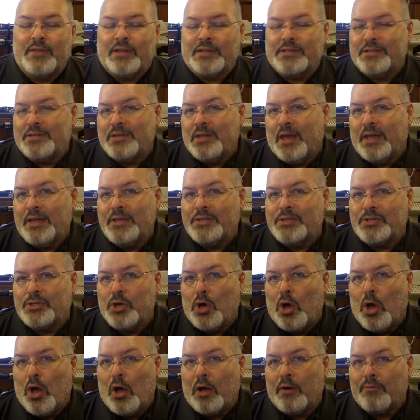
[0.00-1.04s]
That's nice
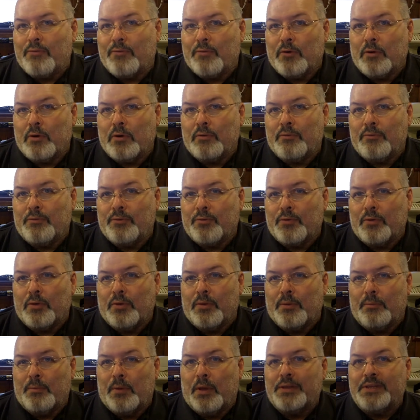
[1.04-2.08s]
talk for
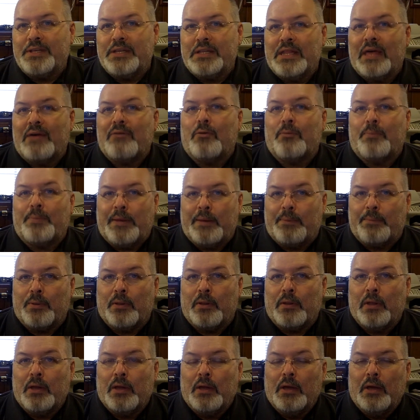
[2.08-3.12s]
the multi-level
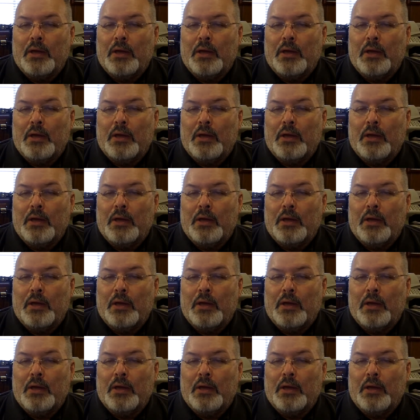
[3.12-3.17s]
people.